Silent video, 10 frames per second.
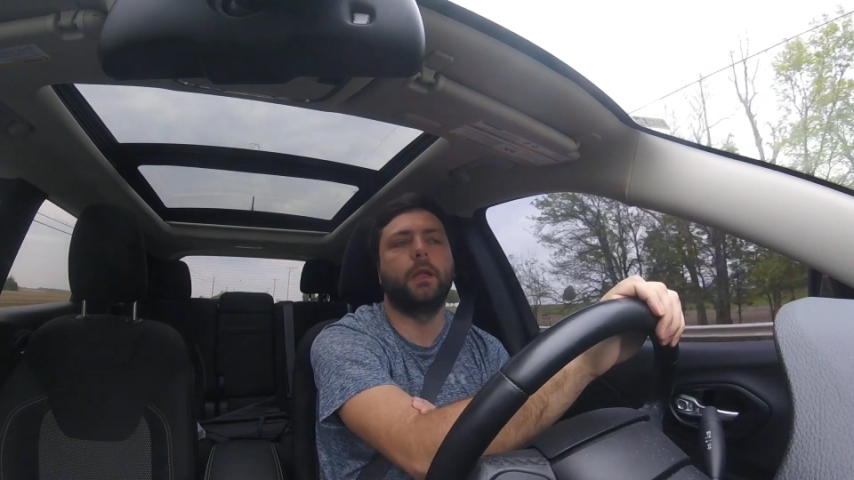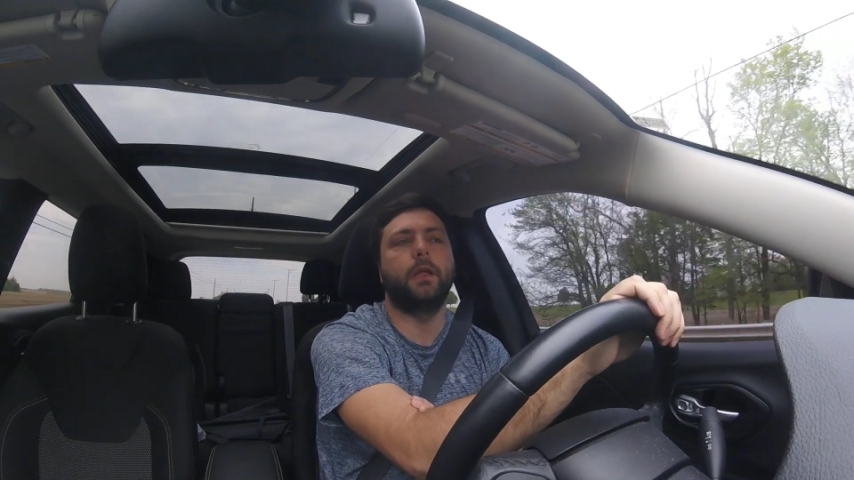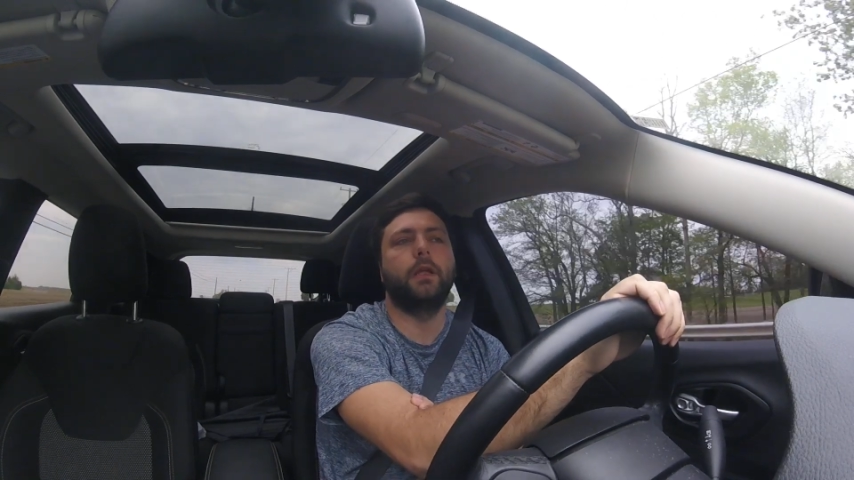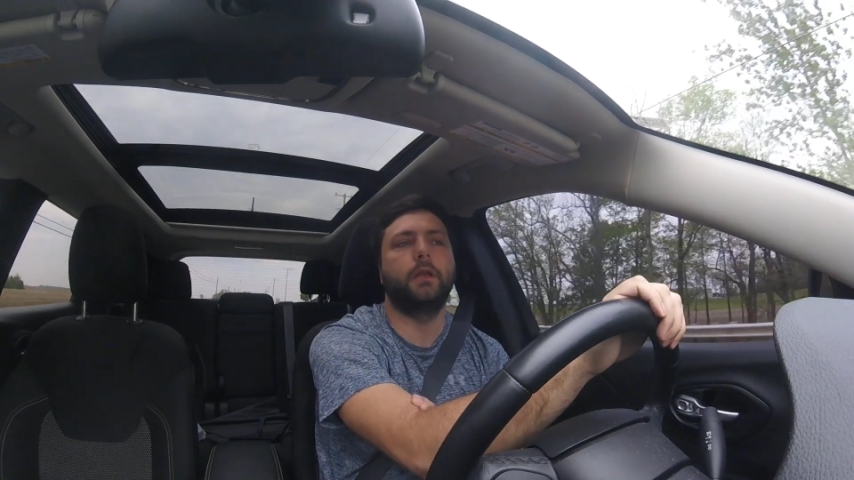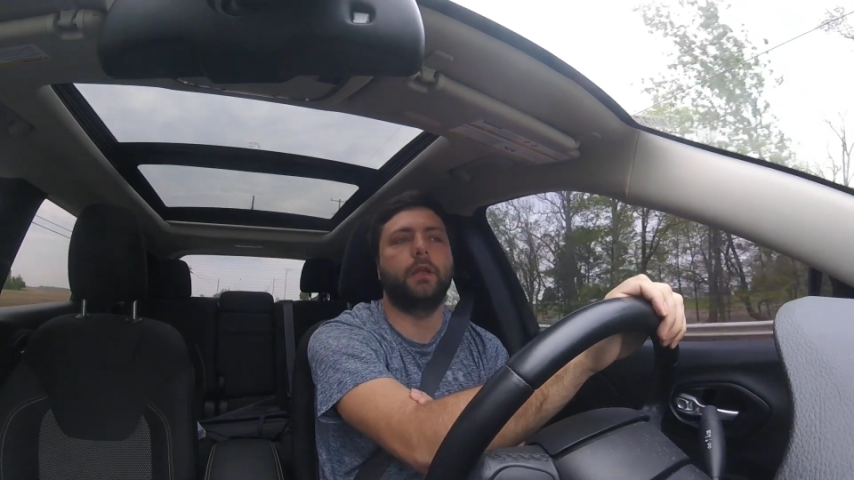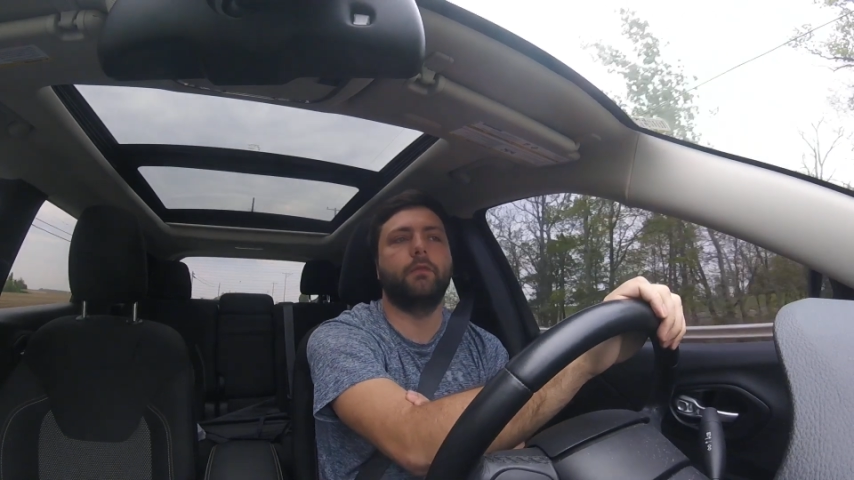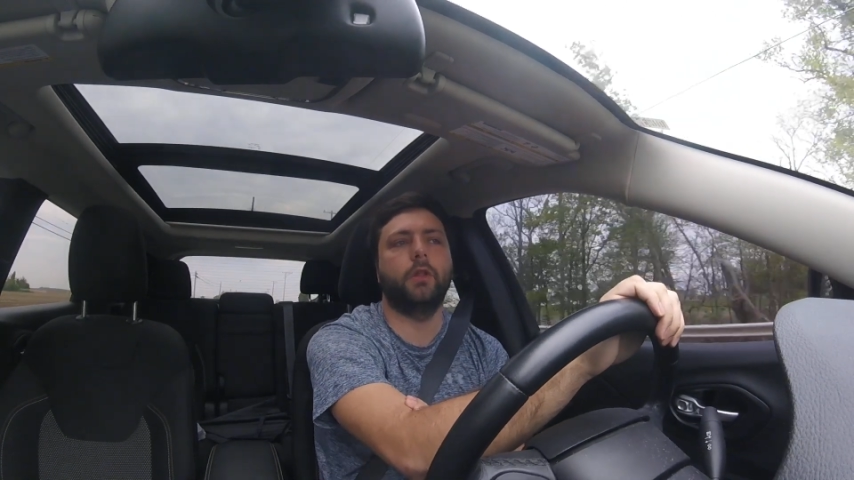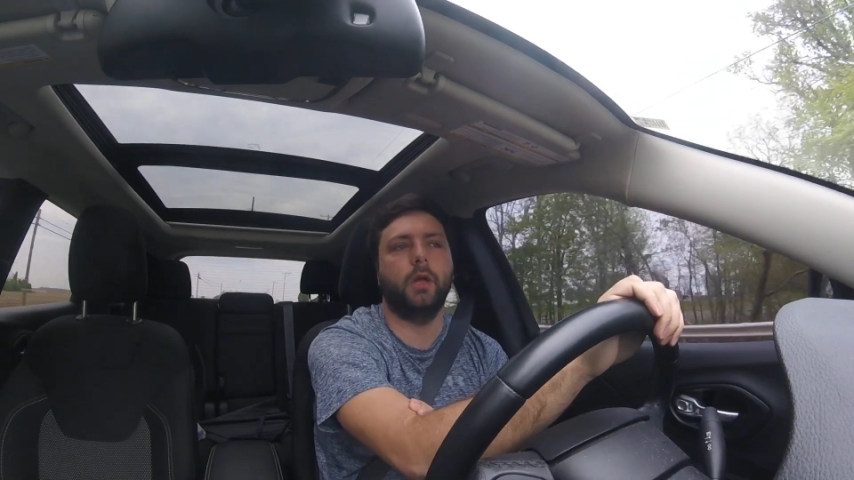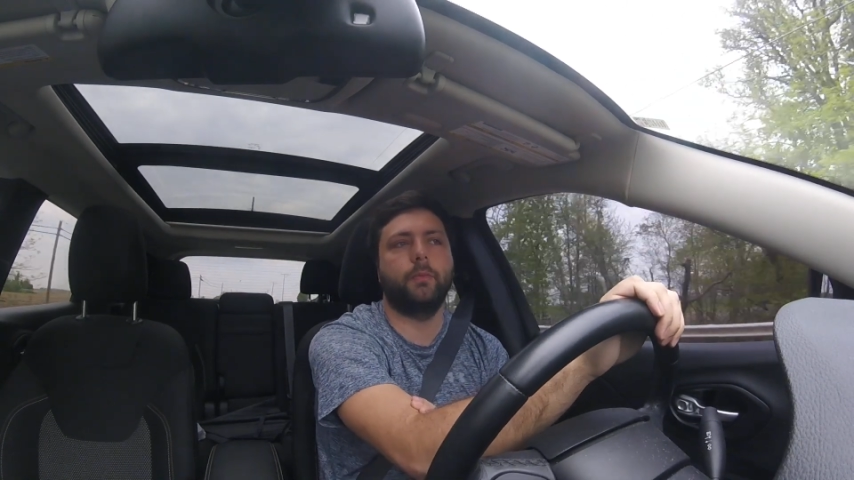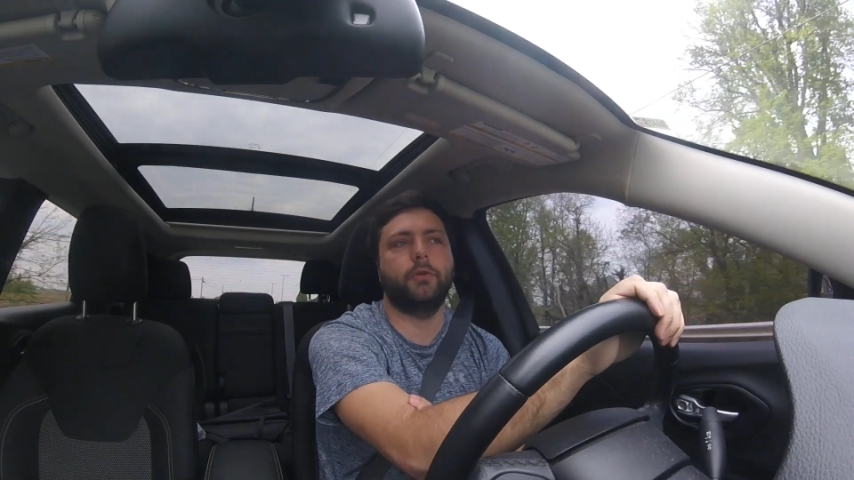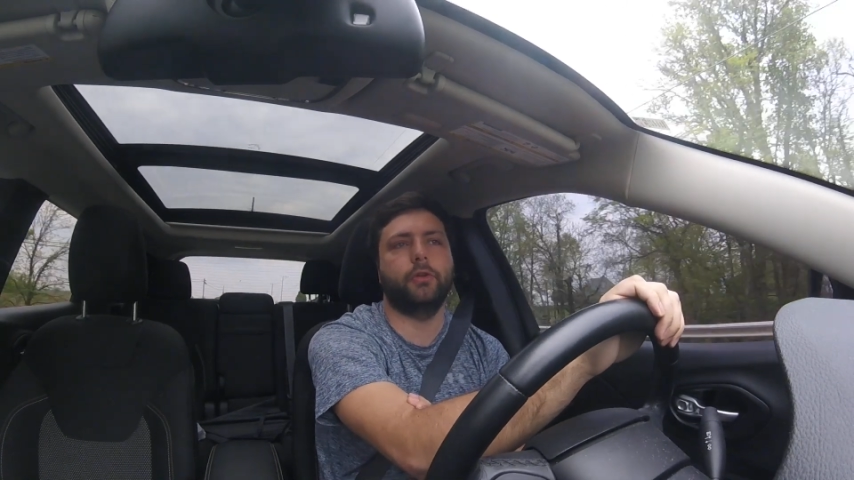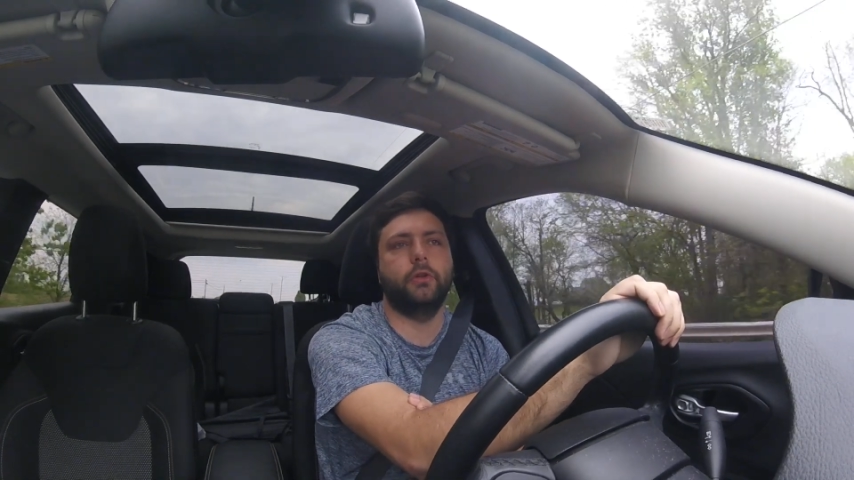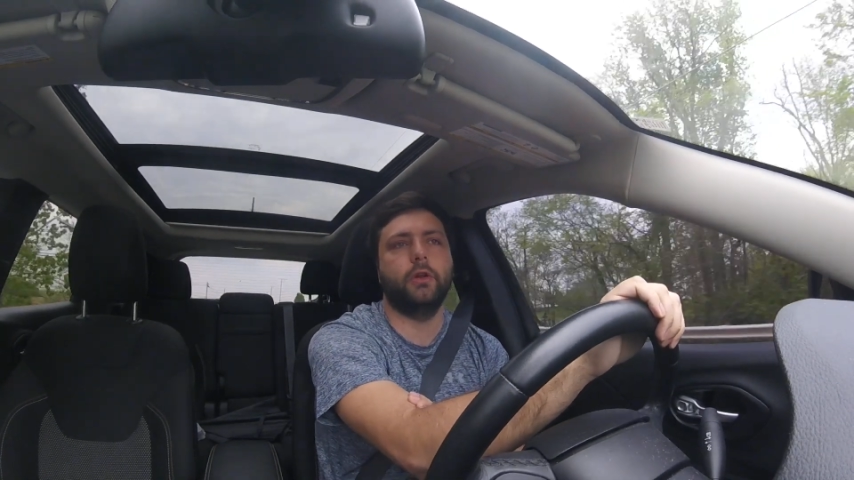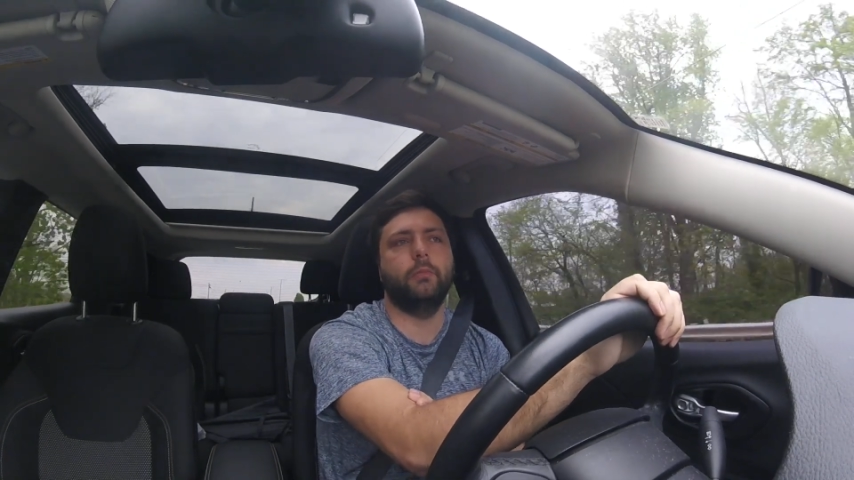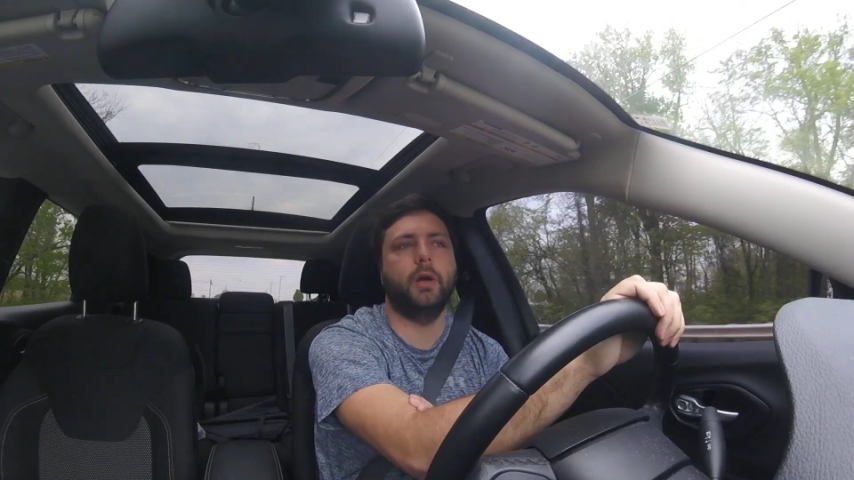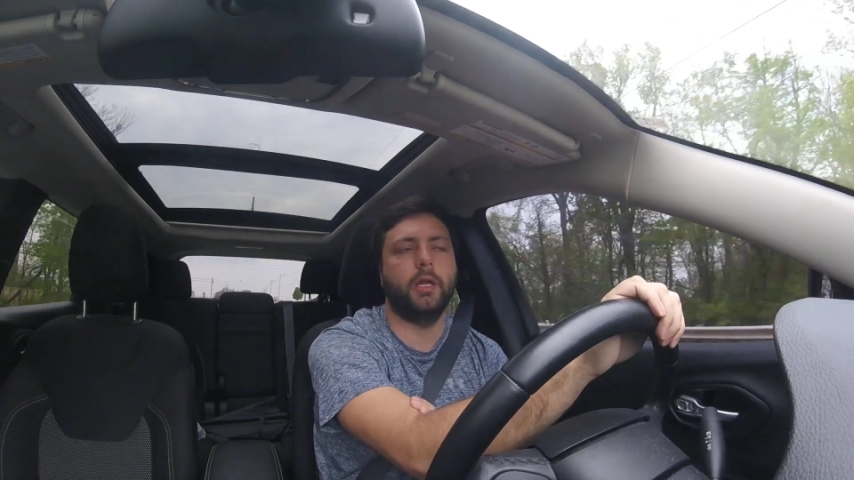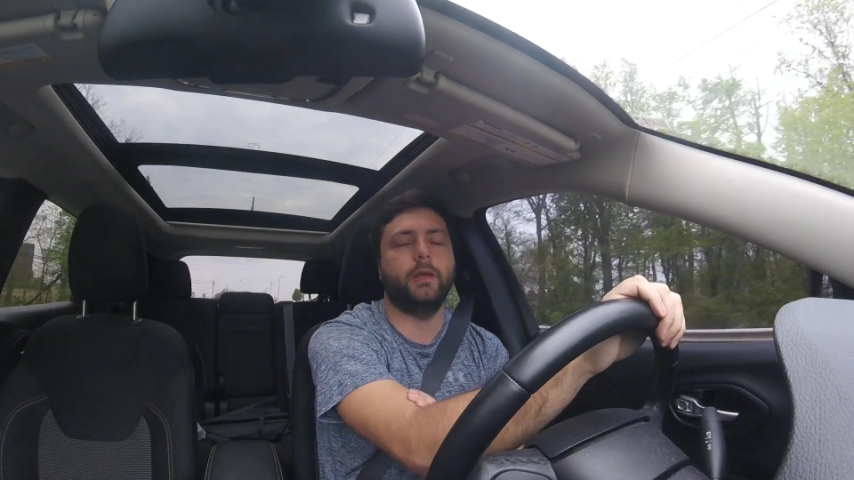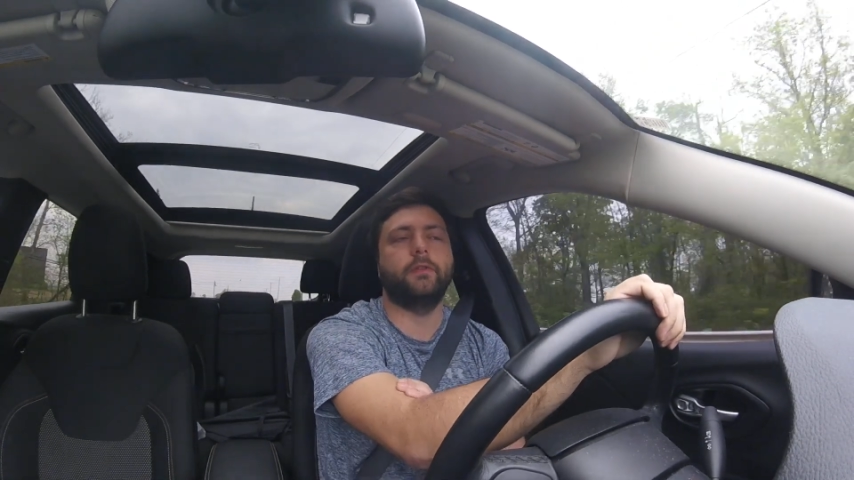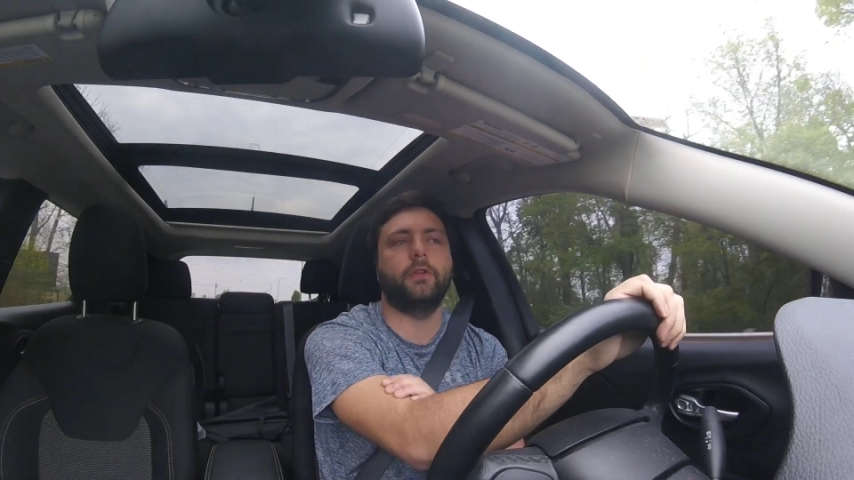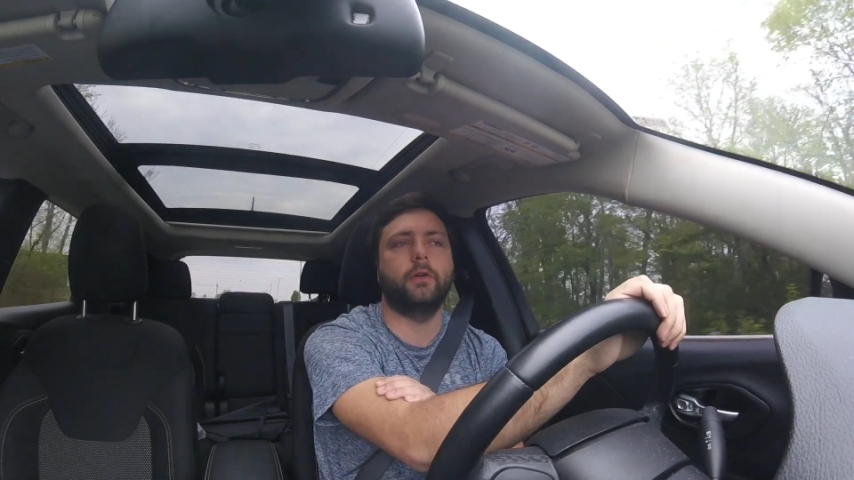and give you the opportunity to buy
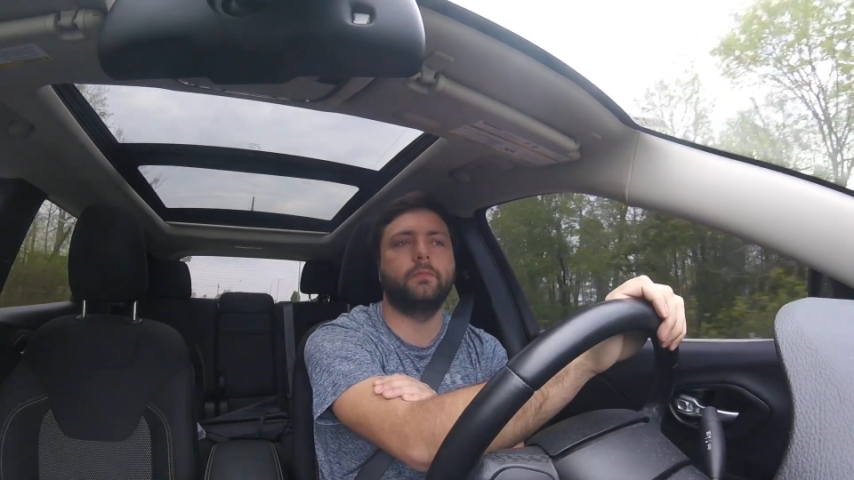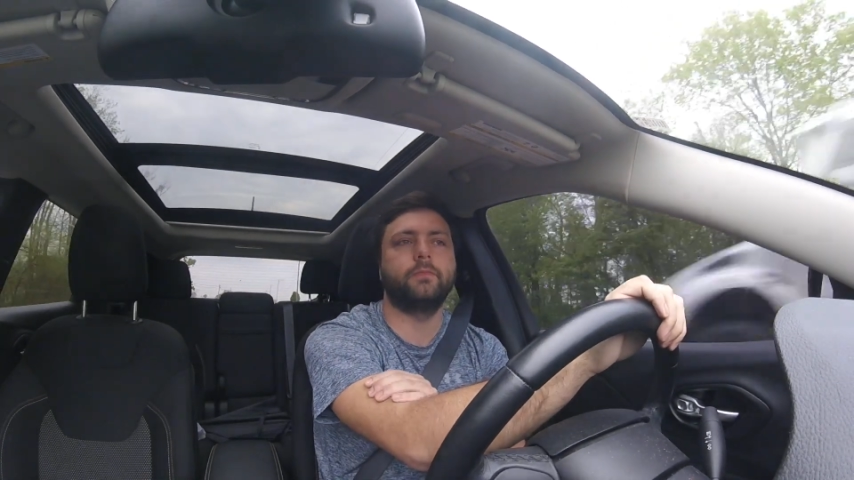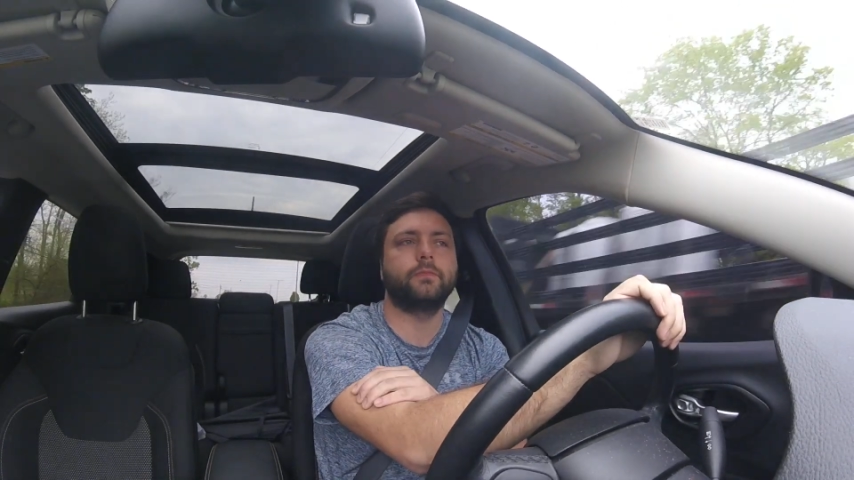it. So,